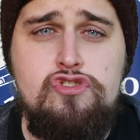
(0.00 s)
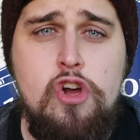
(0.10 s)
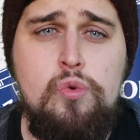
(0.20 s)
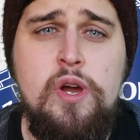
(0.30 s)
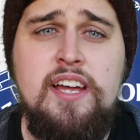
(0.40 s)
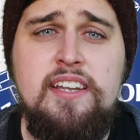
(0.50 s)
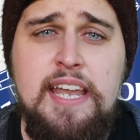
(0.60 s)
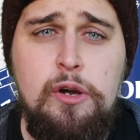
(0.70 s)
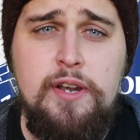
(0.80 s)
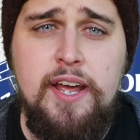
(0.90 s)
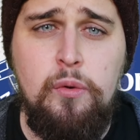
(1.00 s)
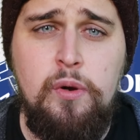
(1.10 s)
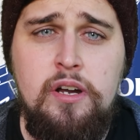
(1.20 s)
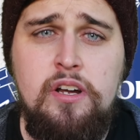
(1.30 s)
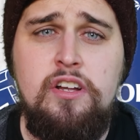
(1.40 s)
drew
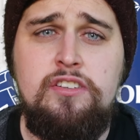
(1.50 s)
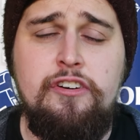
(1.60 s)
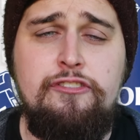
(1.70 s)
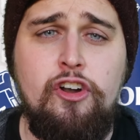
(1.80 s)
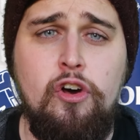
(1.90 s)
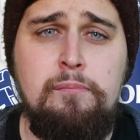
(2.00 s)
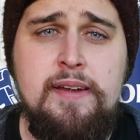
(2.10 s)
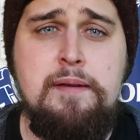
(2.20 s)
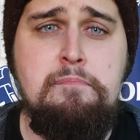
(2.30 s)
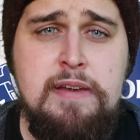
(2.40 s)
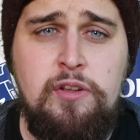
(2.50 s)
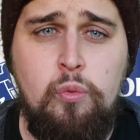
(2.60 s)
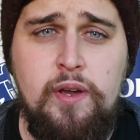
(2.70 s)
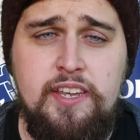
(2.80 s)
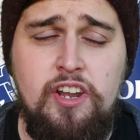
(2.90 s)
0-0 to Fulham
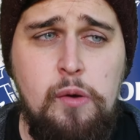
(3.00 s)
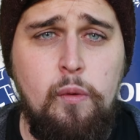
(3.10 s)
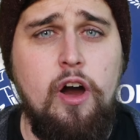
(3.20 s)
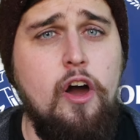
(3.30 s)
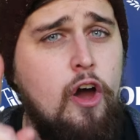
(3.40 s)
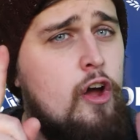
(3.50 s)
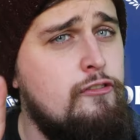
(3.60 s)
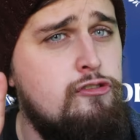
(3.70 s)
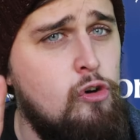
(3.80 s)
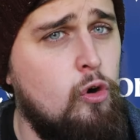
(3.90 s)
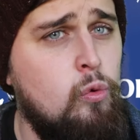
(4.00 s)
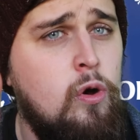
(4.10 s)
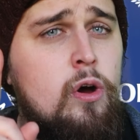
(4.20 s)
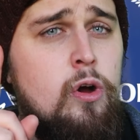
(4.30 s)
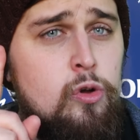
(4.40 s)
midweek. You know what?
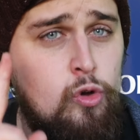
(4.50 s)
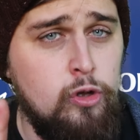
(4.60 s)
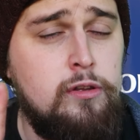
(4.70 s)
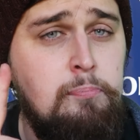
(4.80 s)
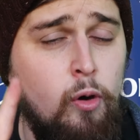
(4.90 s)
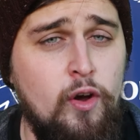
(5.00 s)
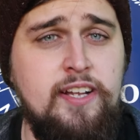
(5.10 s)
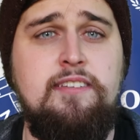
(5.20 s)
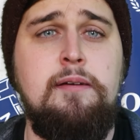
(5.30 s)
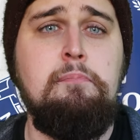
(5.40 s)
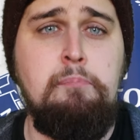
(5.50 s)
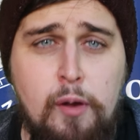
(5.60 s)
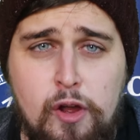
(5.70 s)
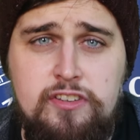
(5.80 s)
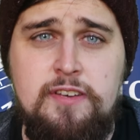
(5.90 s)
Overall, good point.
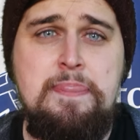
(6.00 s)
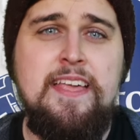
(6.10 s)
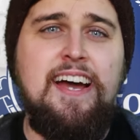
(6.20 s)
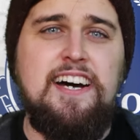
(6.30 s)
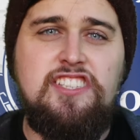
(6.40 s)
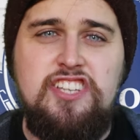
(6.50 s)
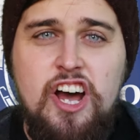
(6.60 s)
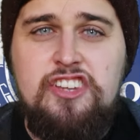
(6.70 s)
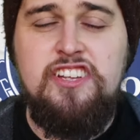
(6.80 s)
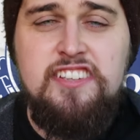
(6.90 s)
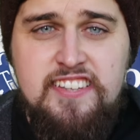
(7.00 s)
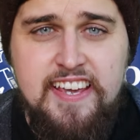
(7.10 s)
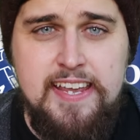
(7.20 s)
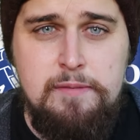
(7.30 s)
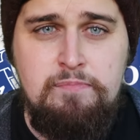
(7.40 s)
But a certain
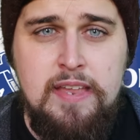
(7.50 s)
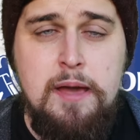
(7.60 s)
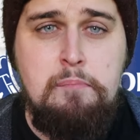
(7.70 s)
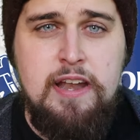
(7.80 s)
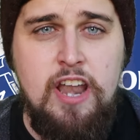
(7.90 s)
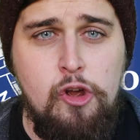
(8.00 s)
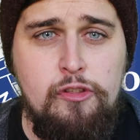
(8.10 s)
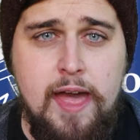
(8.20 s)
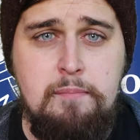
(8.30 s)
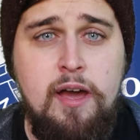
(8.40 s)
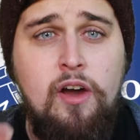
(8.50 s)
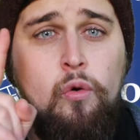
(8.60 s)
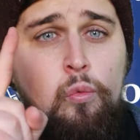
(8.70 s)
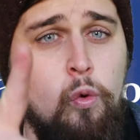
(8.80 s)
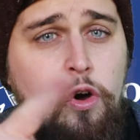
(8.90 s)
team below them
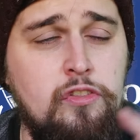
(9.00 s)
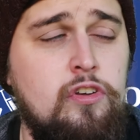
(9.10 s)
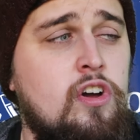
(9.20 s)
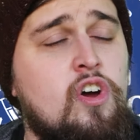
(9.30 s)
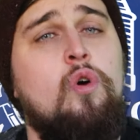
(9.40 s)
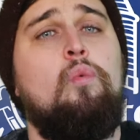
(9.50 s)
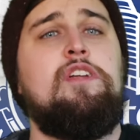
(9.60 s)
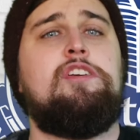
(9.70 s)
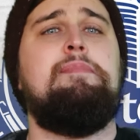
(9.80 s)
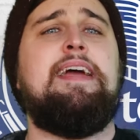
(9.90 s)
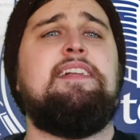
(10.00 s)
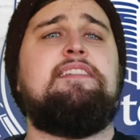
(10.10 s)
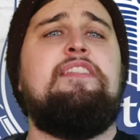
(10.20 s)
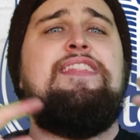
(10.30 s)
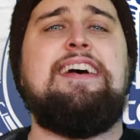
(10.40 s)
won, which
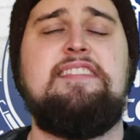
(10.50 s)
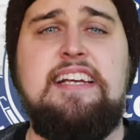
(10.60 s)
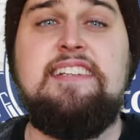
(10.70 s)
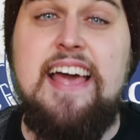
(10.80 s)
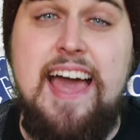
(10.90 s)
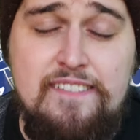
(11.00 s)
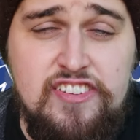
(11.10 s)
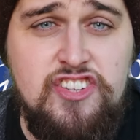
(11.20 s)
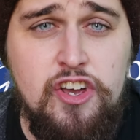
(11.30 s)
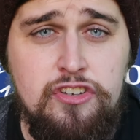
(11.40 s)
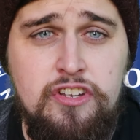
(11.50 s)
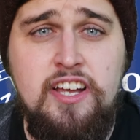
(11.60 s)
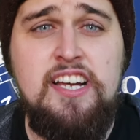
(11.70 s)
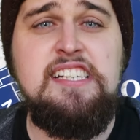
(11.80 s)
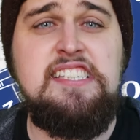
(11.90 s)
means that sees
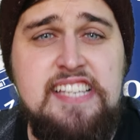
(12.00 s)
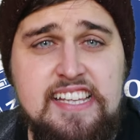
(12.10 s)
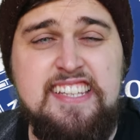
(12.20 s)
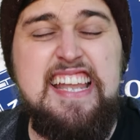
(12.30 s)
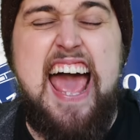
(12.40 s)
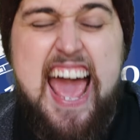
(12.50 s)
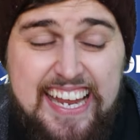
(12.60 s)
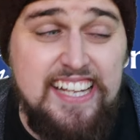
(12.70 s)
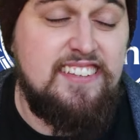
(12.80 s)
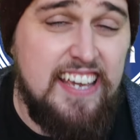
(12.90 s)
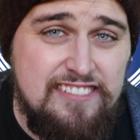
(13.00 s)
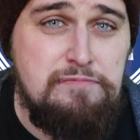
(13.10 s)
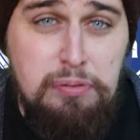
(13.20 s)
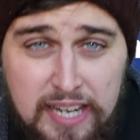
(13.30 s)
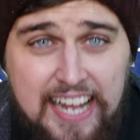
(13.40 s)
Everton sit in
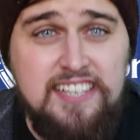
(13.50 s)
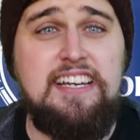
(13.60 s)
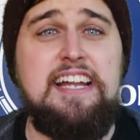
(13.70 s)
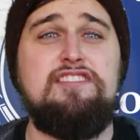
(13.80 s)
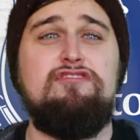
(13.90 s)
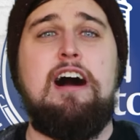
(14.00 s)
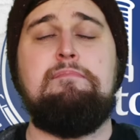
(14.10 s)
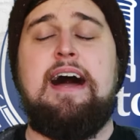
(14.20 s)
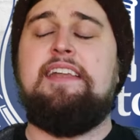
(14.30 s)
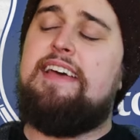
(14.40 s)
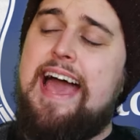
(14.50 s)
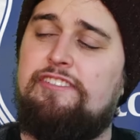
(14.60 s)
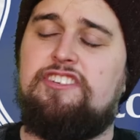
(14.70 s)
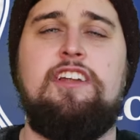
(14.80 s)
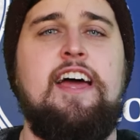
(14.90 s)
18th place. That is right, man.
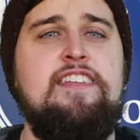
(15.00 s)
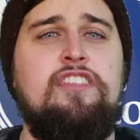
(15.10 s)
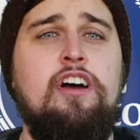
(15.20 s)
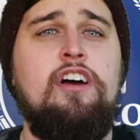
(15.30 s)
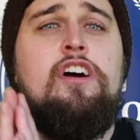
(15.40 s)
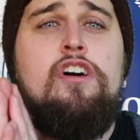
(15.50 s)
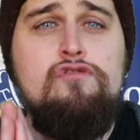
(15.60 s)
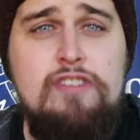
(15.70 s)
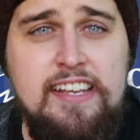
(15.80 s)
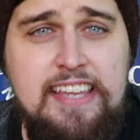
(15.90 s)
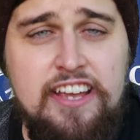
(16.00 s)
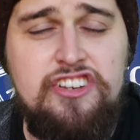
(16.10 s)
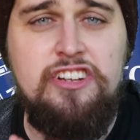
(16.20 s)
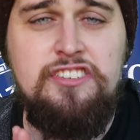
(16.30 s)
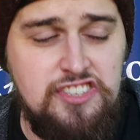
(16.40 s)
Everton are in the
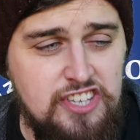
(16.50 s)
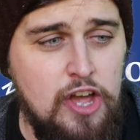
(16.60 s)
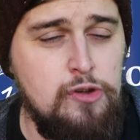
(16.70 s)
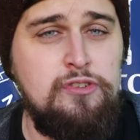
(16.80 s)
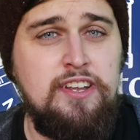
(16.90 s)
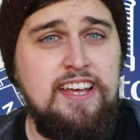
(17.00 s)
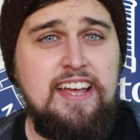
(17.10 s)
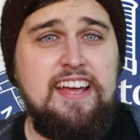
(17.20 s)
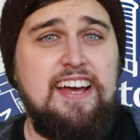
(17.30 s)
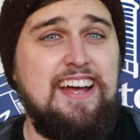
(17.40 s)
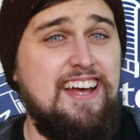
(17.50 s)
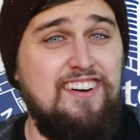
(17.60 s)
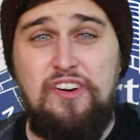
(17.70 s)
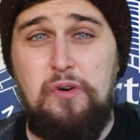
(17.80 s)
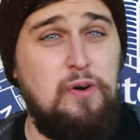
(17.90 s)
relegation zone.
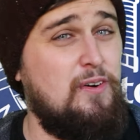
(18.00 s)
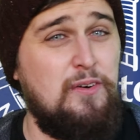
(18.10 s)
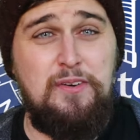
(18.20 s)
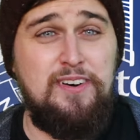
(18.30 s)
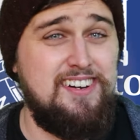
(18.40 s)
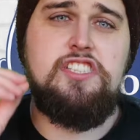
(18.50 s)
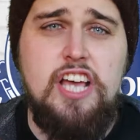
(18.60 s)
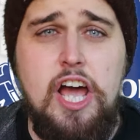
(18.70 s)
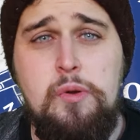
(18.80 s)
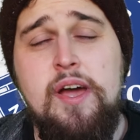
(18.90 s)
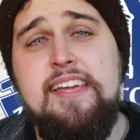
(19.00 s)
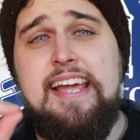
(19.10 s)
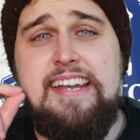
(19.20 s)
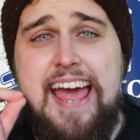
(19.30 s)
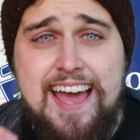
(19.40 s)
So,
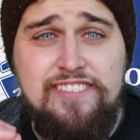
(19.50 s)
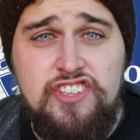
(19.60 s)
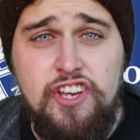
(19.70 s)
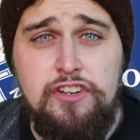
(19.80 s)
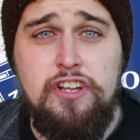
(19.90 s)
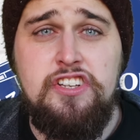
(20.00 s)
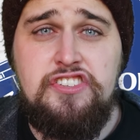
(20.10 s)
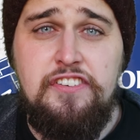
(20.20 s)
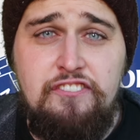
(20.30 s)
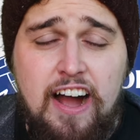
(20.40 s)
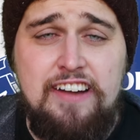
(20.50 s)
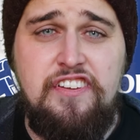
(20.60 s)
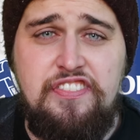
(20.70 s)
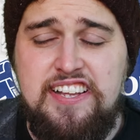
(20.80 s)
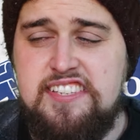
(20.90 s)
can Everton
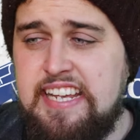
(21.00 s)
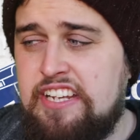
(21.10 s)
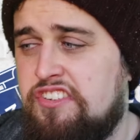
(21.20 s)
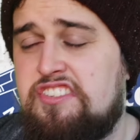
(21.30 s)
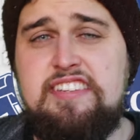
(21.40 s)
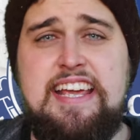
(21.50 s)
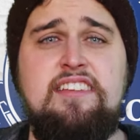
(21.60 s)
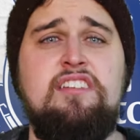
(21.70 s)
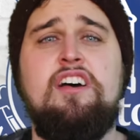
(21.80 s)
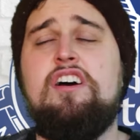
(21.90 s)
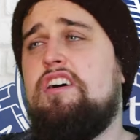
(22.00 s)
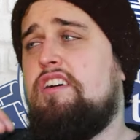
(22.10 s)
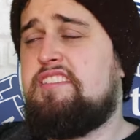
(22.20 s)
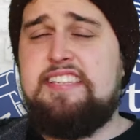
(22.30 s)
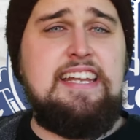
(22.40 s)
survive this season?
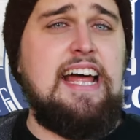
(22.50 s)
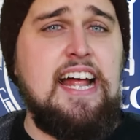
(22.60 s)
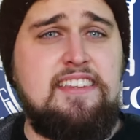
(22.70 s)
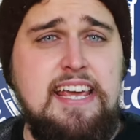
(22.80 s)
Seeing a